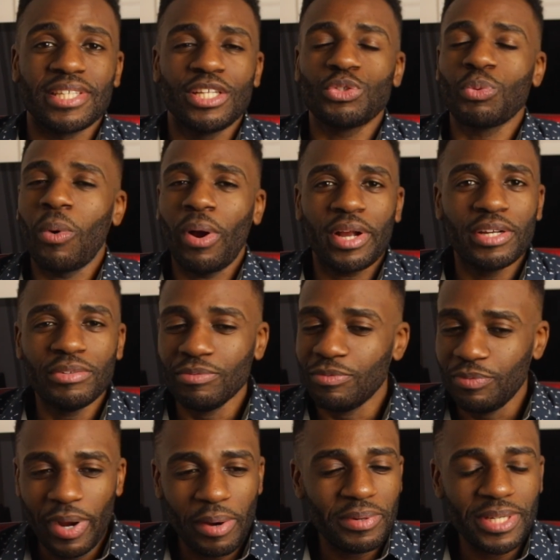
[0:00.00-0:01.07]
It's working
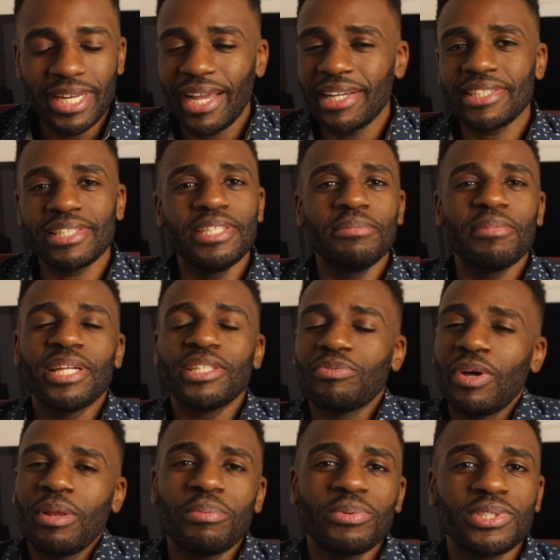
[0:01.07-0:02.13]
very nicely. My
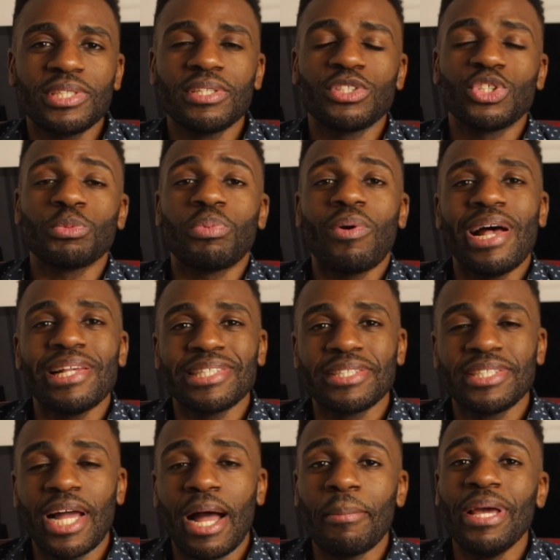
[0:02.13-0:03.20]
developers did a surprising
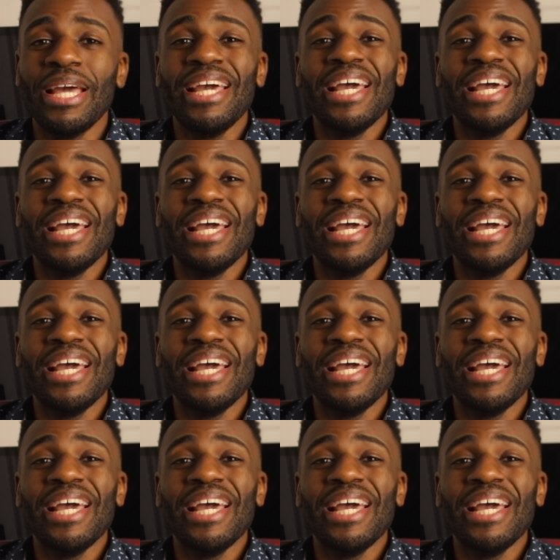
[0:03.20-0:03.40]
job.